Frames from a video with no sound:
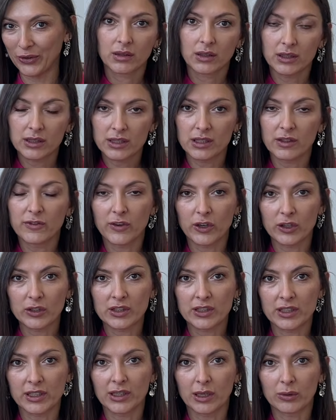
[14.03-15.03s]
Here's the
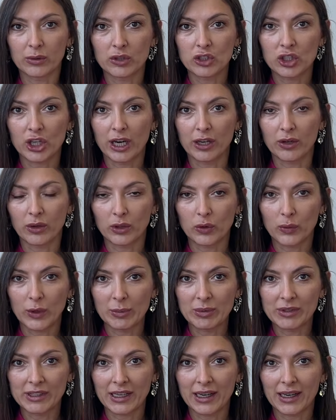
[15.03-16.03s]
first thing I would check on the
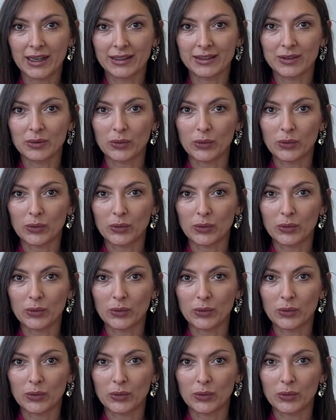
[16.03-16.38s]
website,